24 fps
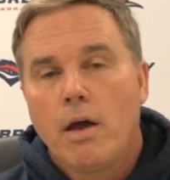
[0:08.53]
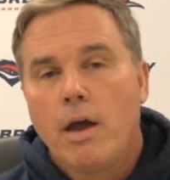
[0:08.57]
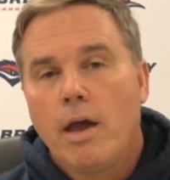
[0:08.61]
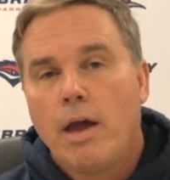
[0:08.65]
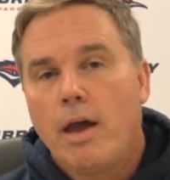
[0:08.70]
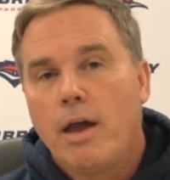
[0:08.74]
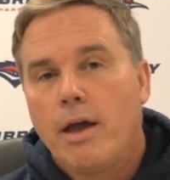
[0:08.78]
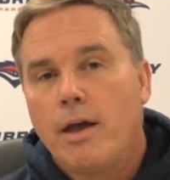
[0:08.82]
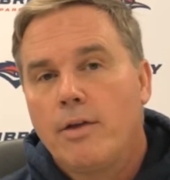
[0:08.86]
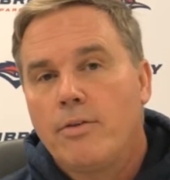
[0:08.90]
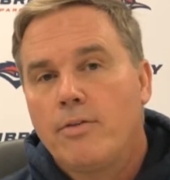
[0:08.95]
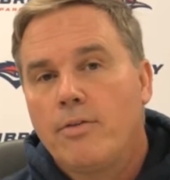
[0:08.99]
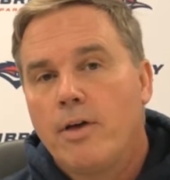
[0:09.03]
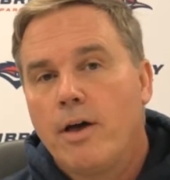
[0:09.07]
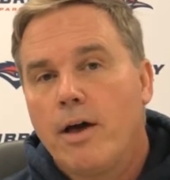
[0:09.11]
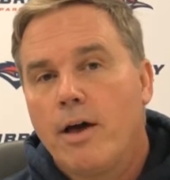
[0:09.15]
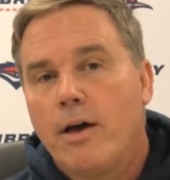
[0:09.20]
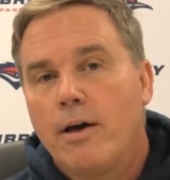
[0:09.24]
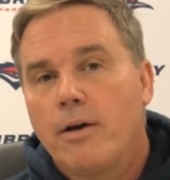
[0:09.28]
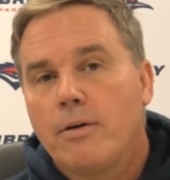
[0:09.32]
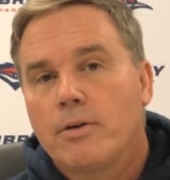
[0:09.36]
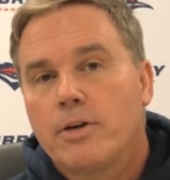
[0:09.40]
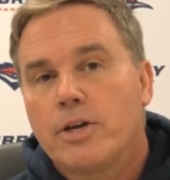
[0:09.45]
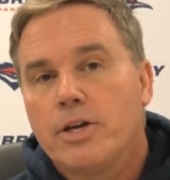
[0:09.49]
and
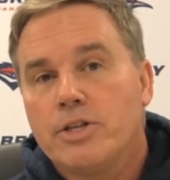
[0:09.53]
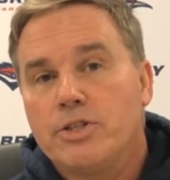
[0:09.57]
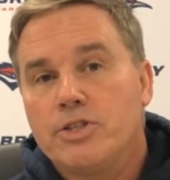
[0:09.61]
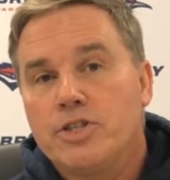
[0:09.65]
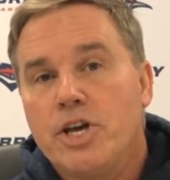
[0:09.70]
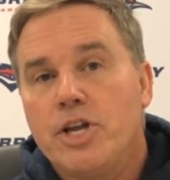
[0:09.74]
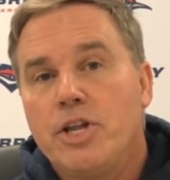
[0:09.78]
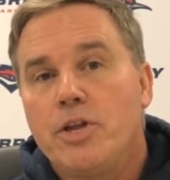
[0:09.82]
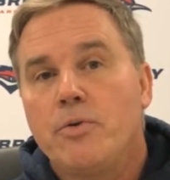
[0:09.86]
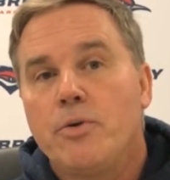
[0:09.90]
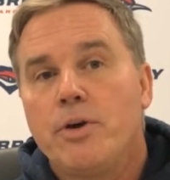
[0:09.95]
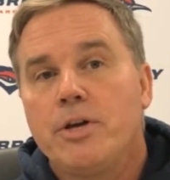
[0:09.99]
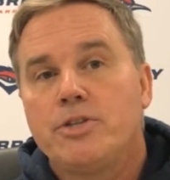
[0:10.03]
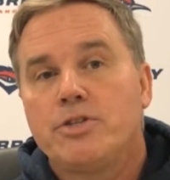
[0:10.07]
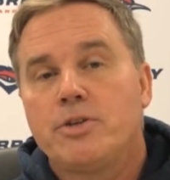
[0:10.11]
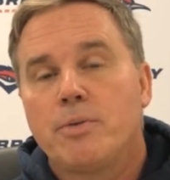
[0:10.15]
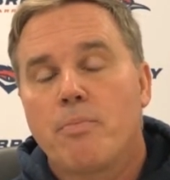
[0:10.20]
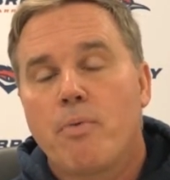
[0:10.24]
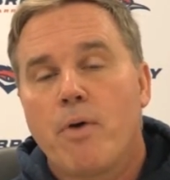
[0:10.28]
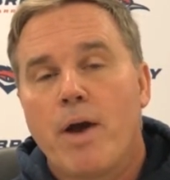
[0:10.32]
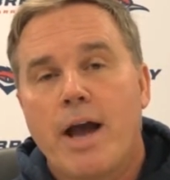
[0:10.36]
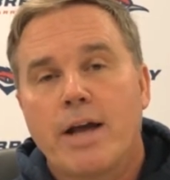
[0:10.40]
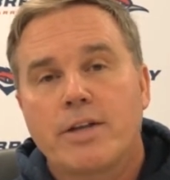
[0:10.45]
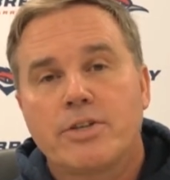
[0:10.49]
continuing to
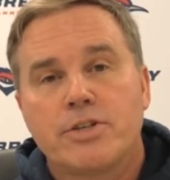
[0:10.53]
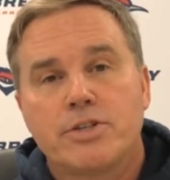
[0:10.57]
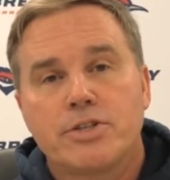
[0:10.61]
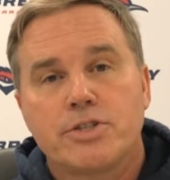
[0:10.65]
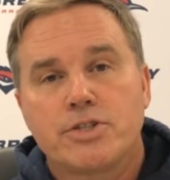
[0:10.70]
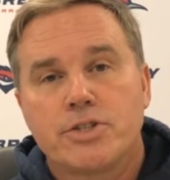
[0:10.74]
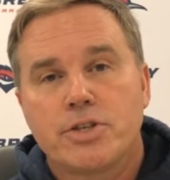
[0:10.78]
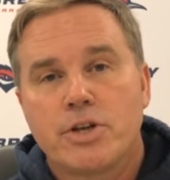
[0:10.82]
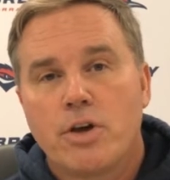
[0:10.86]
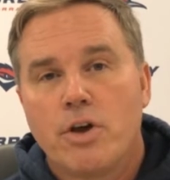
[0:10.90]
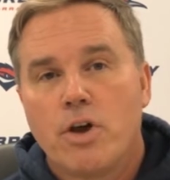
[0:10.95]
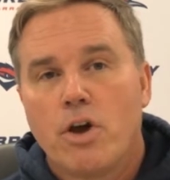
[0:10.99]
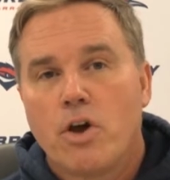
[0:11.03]
practice